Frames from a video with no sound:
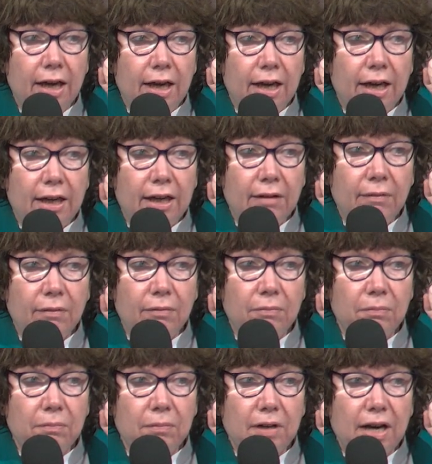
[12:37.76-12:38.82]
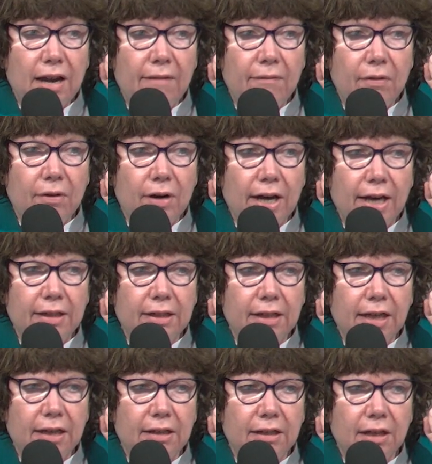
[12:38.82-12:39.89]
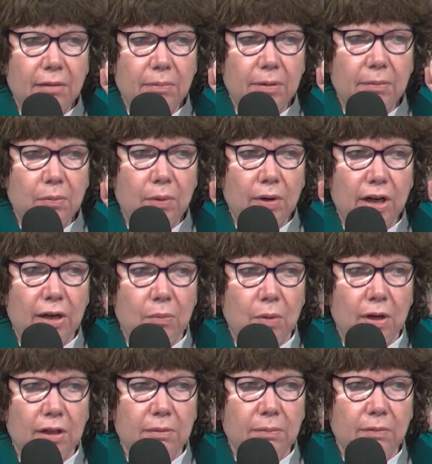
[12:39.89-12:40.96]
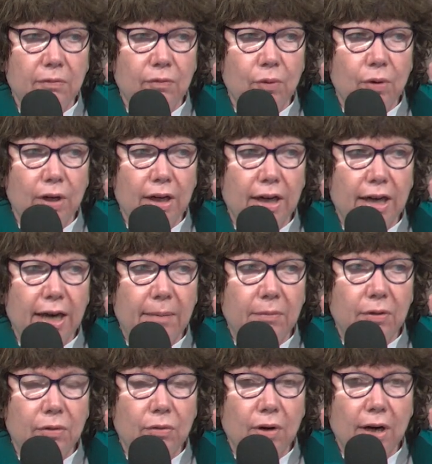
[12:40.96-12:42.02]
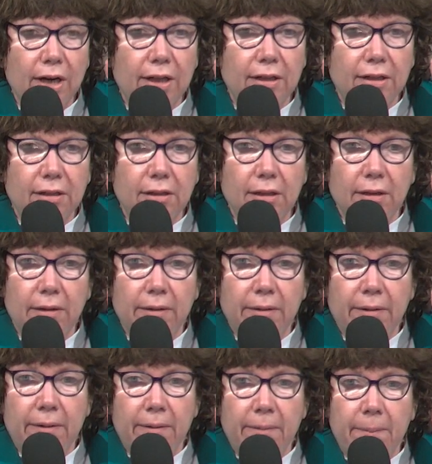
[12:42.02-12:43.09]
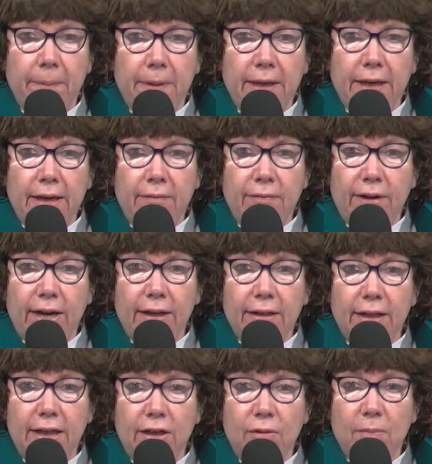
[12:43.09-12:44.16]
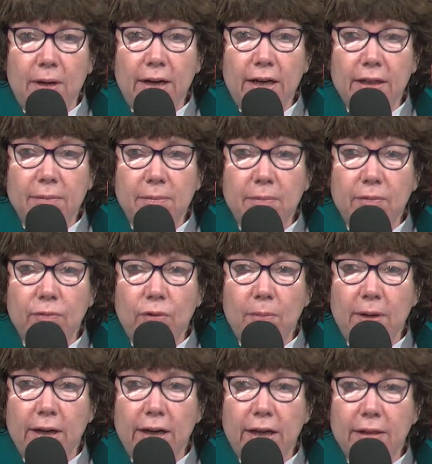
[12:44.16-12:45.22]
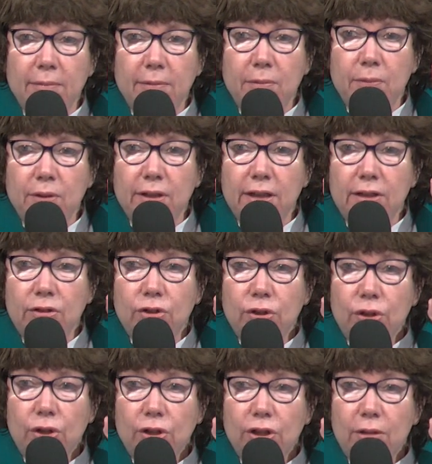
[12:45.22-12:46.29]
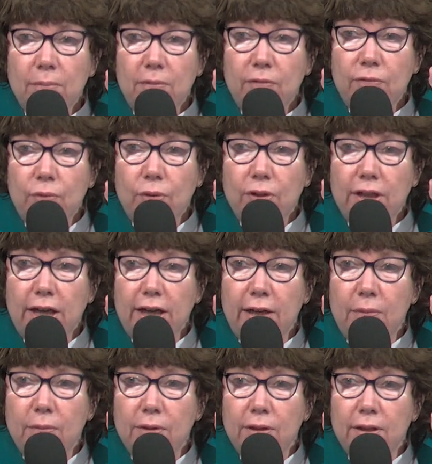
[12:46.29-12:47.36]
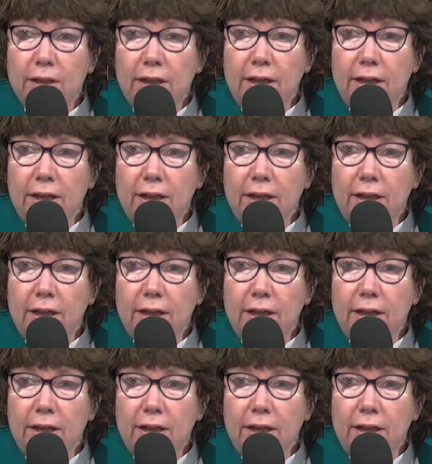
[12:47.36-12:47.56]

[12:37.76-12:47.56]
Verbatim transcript: He never, never hesitates to tell people where he was before he came to Christ. In fact, he knew my husband before my husband was in church and before Danny was